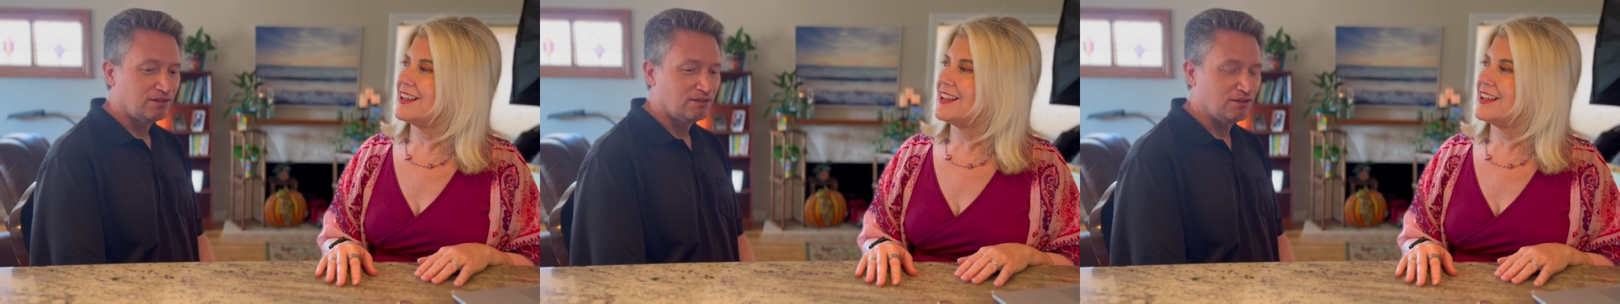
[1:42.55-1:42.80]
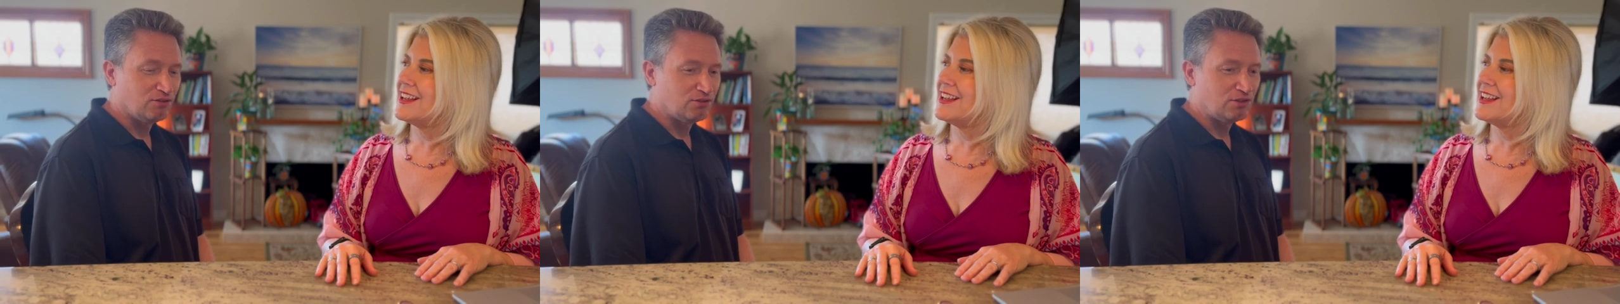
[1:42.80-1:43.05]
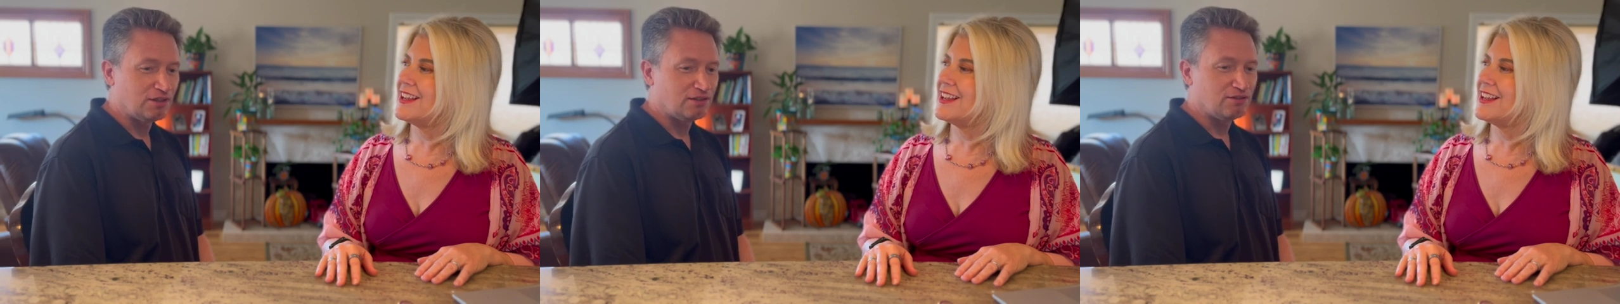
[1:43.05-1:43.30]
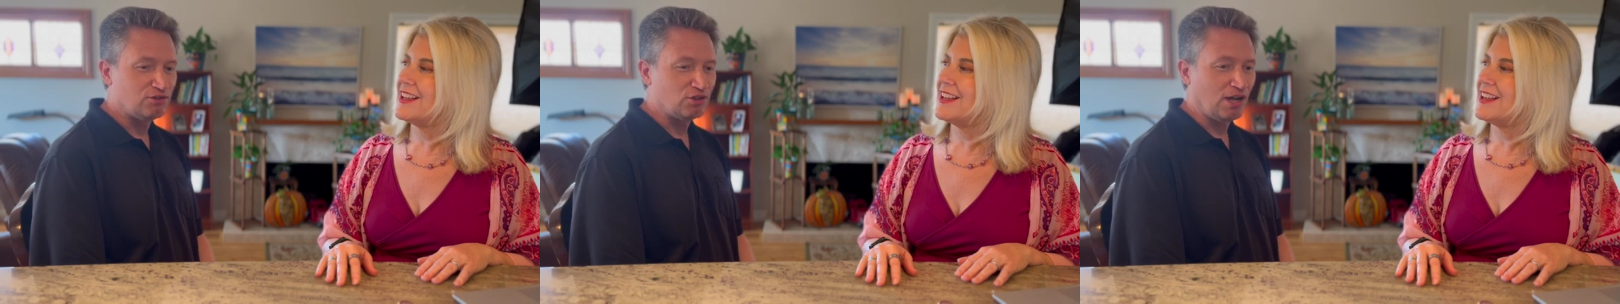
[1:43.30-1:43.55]
Speaker 1: you know, you get
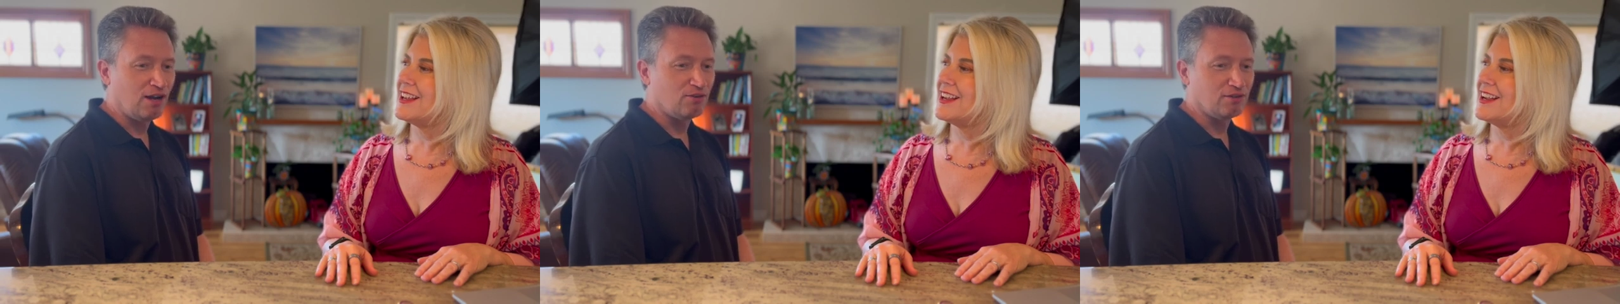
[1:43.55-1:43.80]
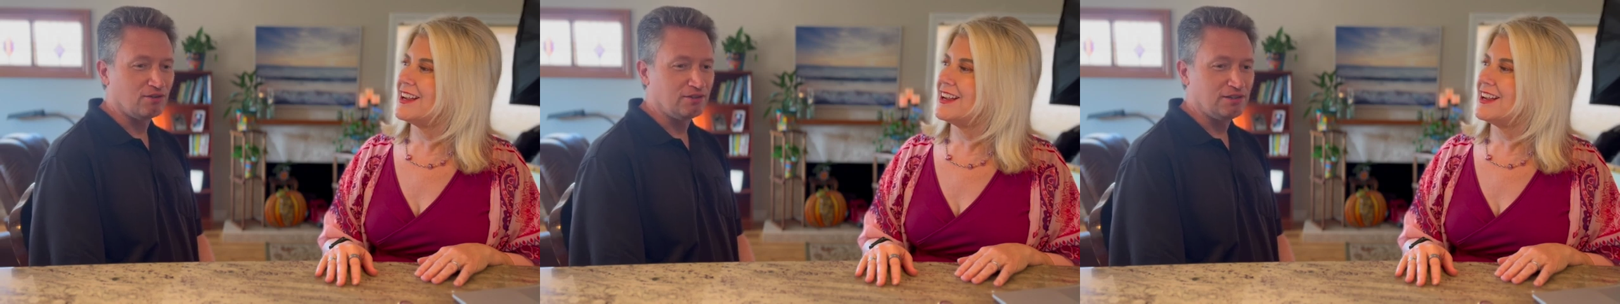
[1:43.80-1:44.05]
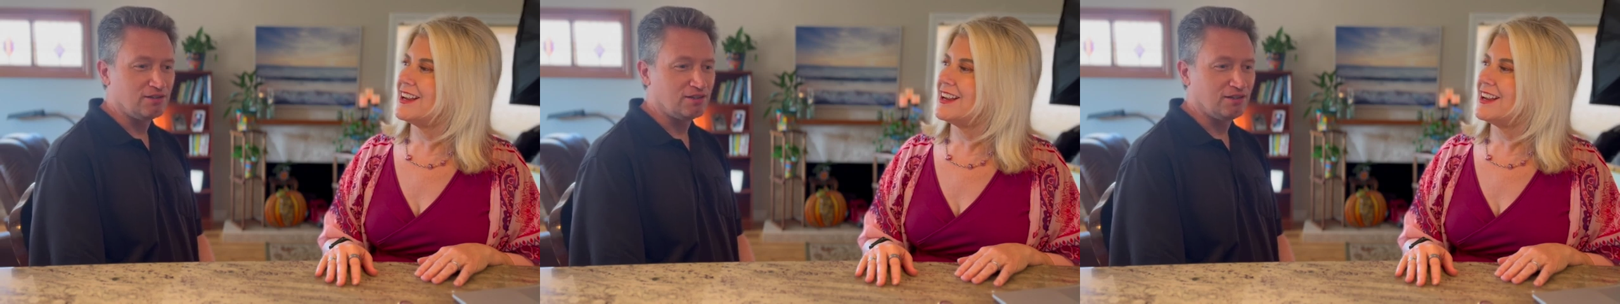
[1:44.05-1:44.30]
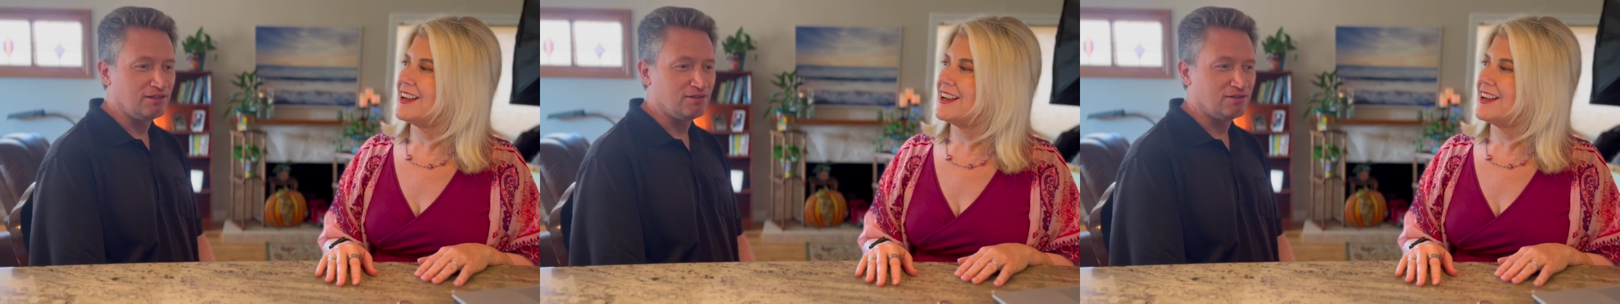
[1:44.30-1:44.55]
in the shower and it
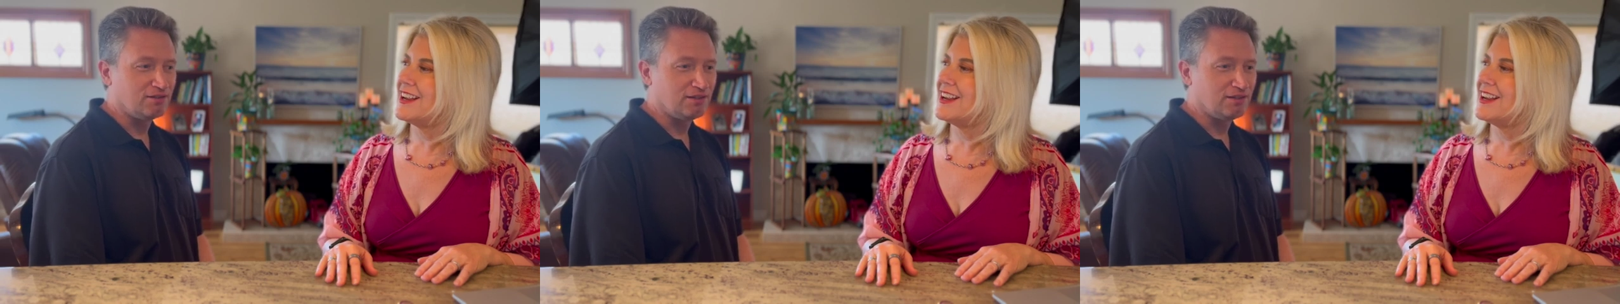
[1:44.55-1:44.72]
says